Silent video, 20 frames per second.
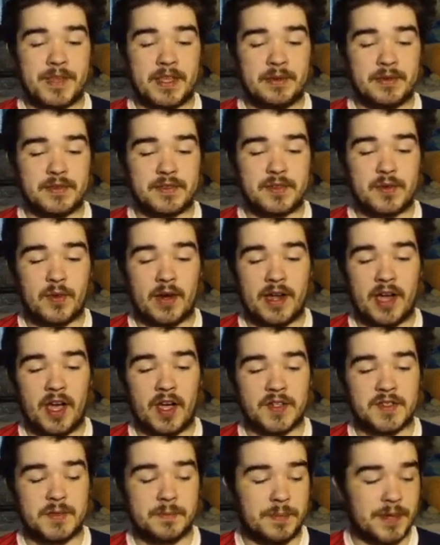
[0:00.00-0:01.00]
He was quite
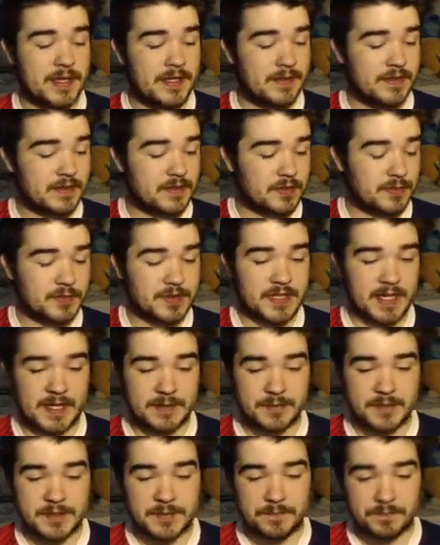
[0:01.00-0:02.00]
hard to beat
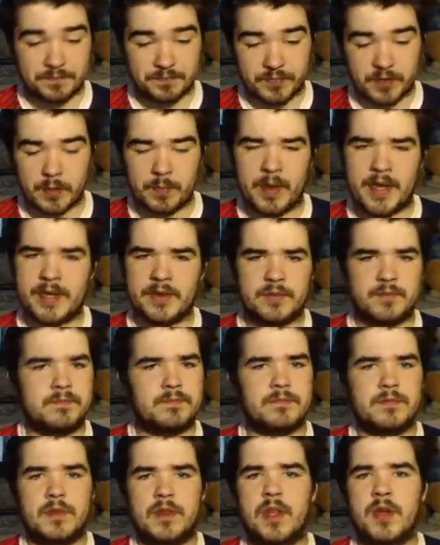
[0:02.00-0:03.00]
sometimes. He made
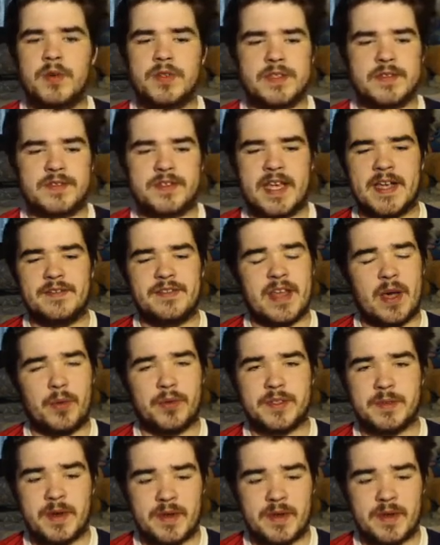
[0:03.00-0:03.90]
loads of saves. That was a